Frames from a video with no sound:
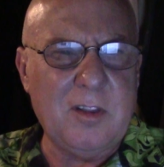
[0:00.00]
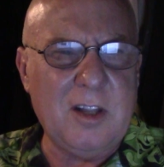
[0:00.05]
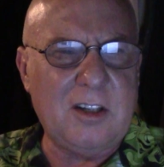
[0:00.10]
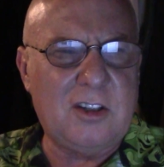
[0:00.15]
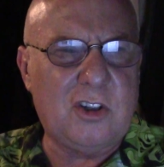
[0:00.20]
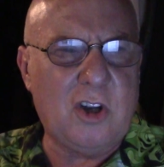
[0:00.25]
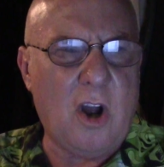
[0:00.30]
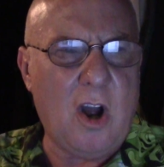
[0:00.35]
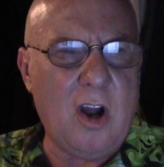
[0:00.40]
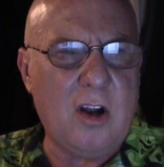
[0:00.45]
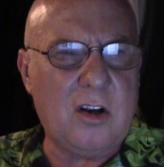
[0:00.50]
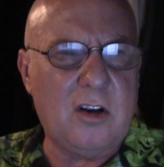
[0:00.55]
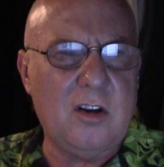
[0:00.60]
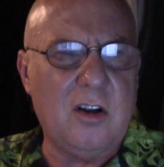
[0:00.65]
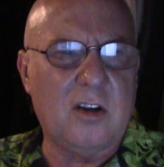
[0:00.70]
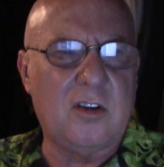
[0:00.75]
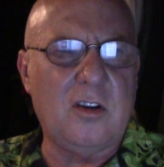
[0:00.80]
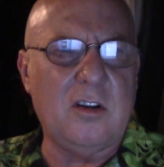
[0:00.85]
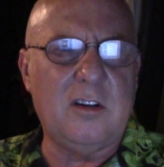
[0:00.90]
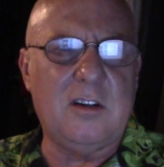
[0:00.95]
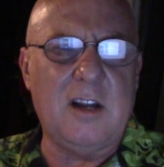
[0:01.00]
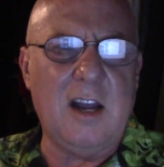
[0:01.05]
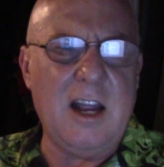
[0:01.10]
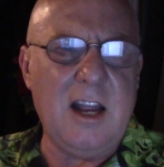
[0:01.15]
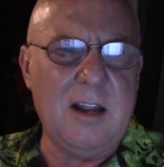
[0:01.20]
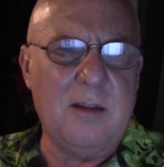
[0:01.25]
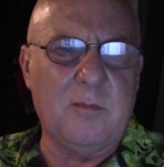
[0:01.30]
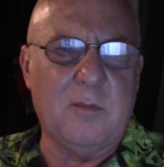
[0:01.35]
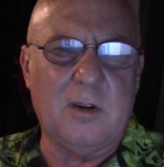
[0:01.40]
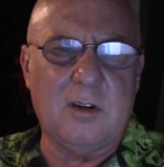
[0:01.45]
they talk a good
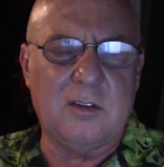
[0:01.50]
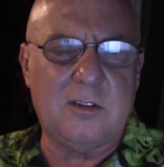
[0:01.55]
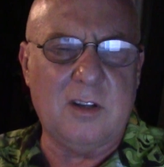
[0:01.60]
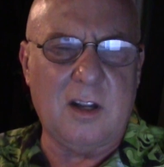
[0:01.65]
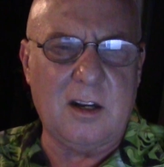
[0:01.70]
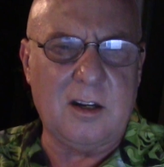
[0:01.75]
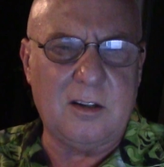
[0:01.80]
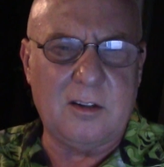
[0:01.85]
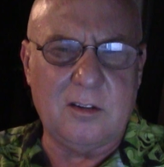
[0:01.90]
game, but it's like,